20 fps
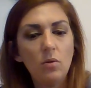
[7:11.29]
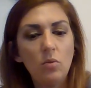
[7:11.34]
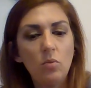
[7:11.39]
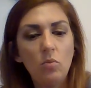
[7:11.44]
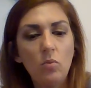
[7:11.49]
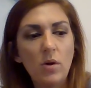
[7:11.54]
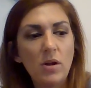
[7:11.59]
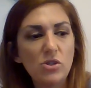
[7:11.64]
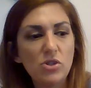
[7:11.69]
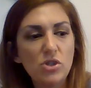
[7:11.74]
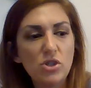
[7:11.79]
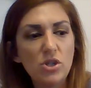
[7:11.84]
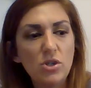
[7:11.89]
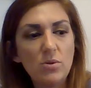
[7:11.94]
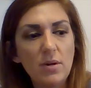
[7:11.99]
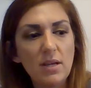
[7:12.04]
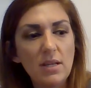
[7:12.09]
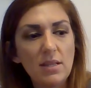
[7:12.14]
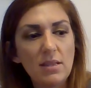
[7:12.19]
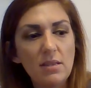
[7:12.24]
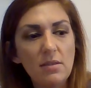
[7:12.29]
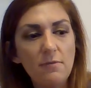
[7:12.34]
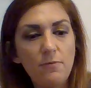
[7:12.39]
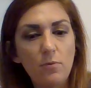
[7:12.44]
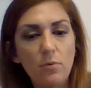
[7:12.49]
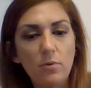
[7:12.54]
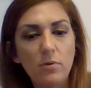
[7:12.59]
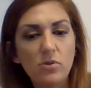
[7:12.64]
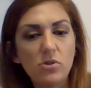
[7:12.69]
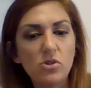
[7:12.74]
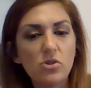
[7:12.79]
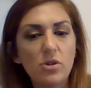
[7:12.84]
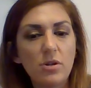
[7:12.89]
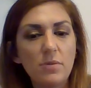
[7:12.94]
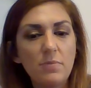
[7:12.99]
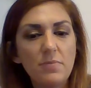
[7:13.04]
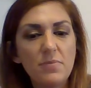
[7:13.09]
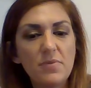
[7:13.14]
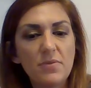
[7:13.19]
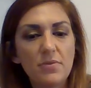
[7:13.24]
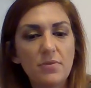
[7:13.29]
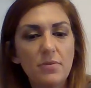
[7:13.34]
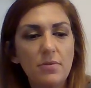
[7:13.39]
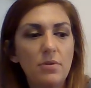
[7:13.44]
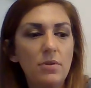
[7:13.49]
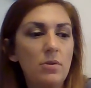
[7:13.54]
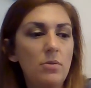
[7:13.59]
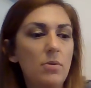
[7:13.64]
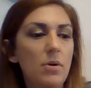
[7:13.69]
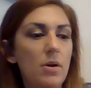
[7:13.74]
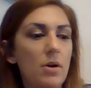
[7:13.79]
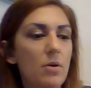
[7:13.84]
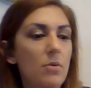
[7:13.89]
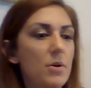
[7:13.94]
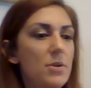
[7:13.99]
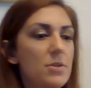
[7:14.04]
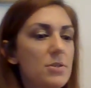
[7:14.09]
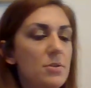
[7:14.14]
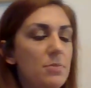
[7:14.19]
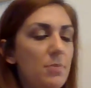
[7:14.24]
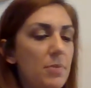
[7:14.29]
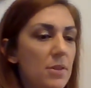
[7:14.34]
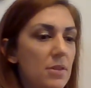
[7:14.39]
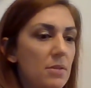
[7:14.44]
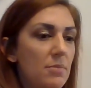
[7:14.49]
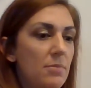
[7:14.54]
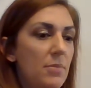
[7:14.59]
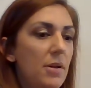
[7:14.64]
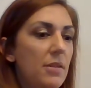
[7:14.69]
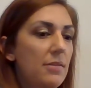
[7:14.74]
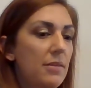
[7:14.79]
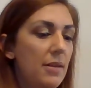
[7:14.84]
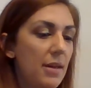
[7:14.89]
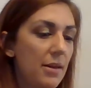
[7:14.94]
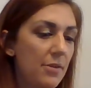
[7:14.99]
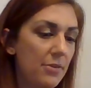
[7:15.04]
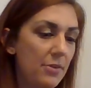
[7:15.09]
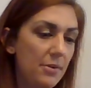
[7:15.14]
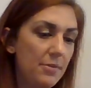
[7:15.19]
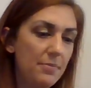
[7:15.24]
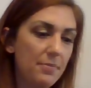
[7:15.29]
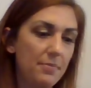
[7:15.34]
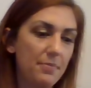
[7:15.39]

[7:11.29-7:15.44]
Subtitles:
Once you get the 4 strips, you are going to put them all together.